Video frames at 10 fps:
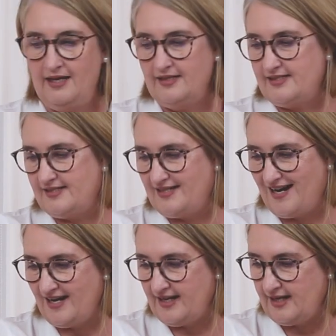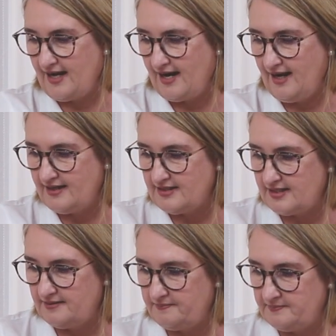starting
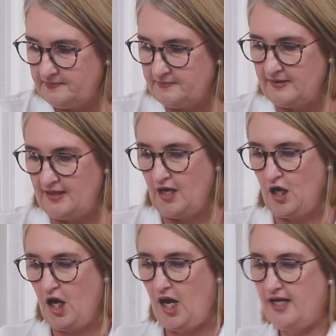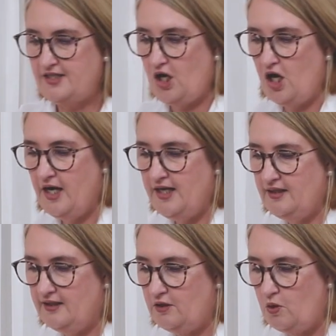at a tiny
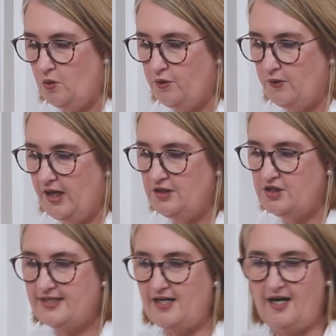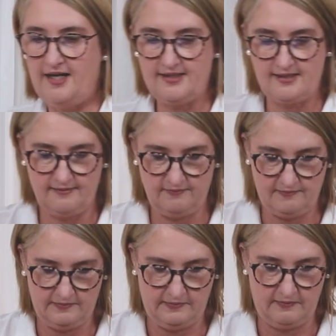little 1/4 inch size,
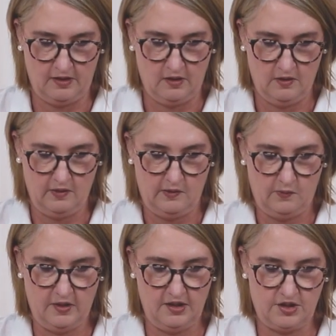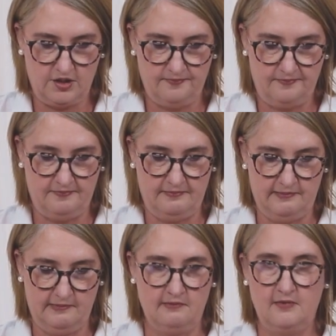which
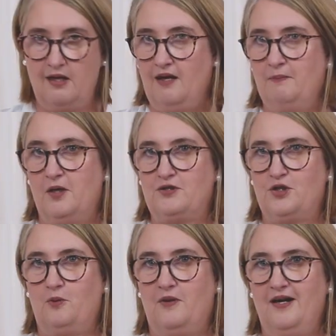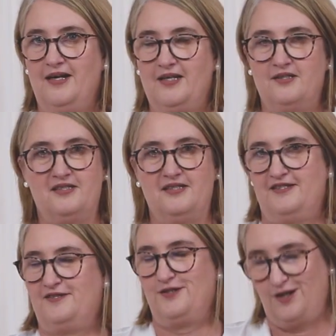I'm not sure why, because it's
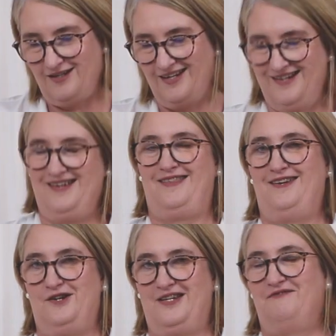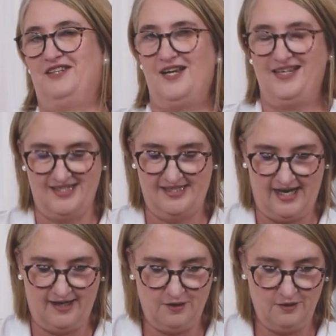certainly nothing I'd ever like to
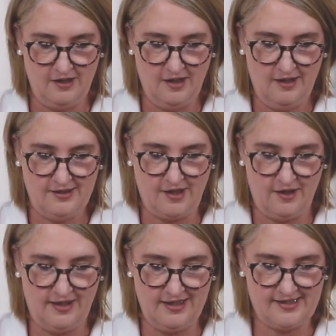tackle. So this